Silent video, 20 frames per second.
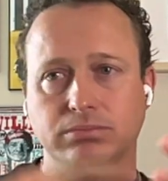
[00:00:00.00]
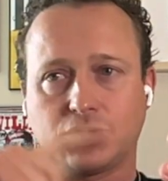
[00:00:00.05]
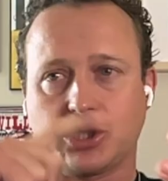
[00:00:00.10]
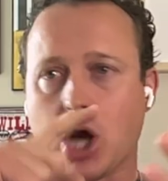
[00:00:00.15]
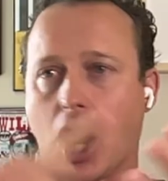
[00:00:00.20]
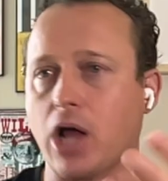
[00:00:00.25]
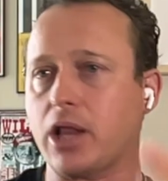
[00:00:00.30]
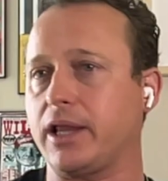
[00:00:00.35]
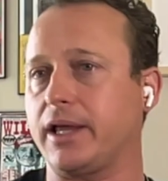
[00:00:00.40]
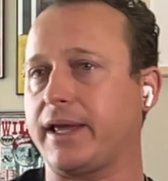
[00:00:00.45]

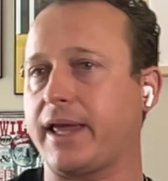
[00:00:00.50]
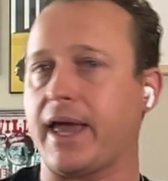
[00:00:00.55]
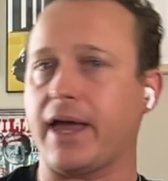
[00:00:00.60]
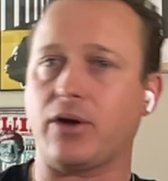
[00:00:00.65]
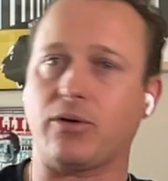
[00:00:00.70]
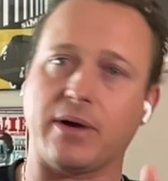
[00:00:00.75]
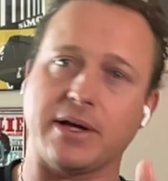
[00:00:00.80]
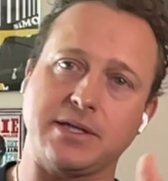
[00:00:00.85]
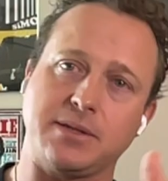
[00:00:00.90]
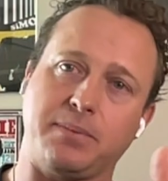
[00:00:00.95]
chocolate
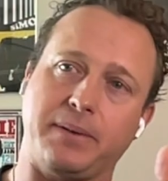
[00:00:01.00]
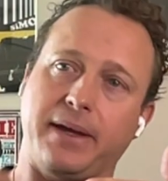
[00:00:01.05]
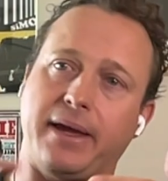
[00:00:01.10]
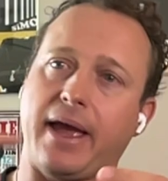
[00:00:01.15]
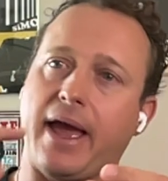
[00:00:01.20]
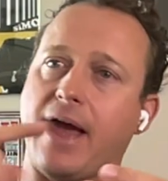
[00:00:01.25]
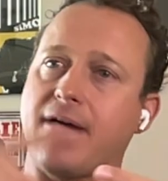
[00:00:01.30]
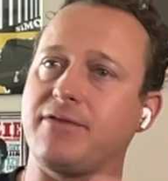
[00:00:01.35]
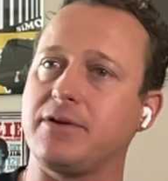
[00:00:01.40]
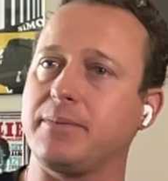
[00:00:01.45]
cake
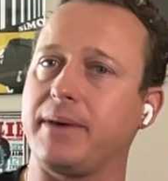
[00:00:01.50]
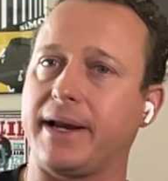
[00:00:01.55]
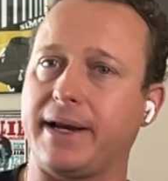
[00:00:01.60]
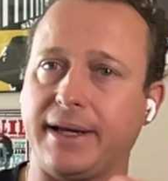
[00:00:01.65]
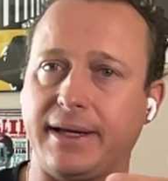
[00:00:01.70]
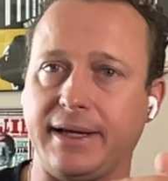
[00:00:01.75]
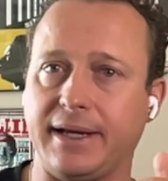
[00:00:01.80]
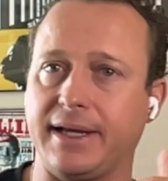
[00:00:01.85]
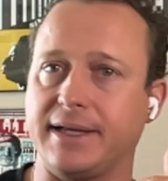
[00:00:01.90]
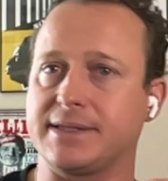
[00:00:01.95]
recipe.
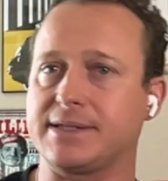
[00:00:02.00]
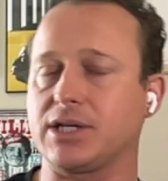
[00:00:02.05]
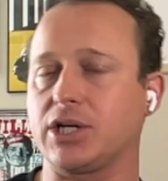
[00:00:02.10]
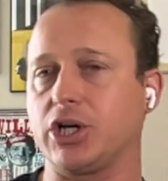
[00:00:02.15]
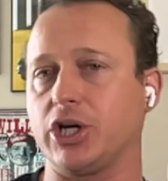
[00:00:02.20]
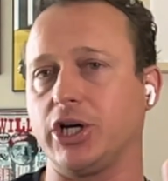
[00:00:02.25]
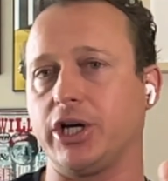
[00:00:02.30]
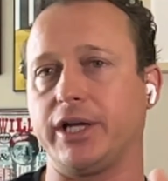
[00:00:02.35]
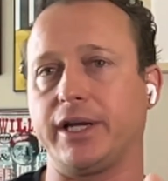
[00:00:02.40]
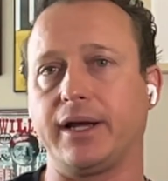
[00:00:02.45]
Everybody needs a
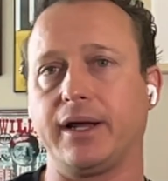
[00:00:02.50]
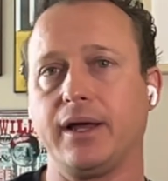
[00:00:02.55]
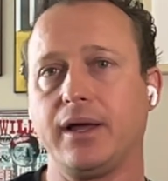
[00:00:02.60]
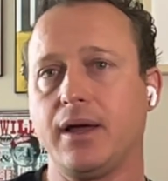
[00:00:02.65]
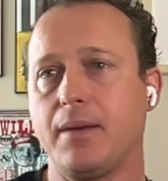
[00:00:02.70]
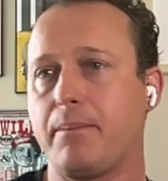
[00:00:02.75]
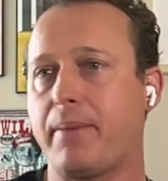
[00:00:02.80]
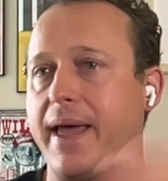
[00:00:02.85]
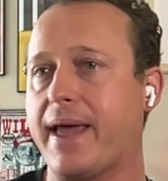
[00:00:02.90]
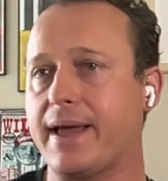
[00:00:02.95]
good
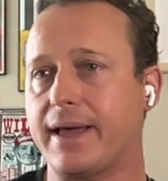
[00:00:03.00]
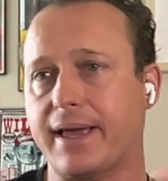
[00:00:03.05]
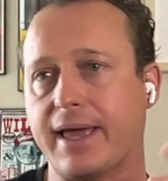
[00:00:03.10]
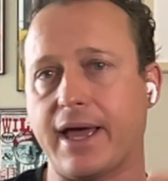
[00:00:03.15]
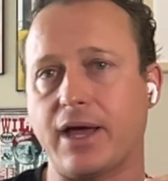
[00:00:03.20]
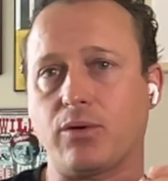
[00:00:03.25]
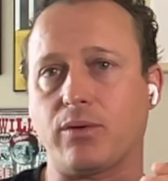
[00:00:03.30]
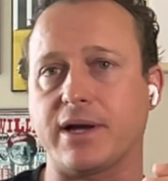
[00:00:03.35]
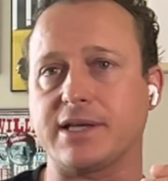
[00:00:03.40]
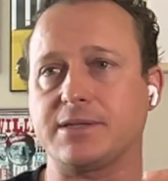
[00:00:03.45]

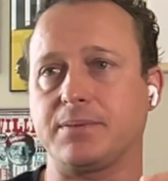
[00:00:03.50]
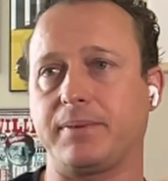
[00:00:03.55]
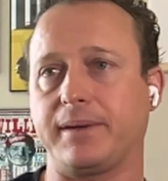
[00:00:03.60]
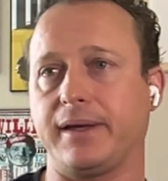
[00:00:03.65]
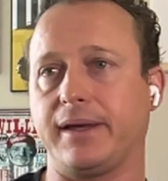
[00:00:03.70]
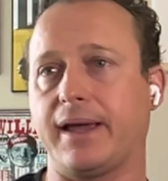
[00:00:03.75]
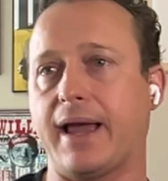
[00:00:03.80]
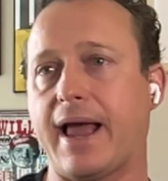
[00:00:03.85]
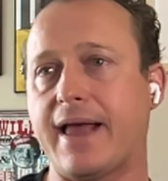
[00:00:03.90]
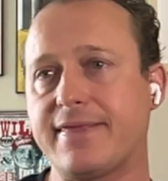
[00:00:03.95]
pancake recipe.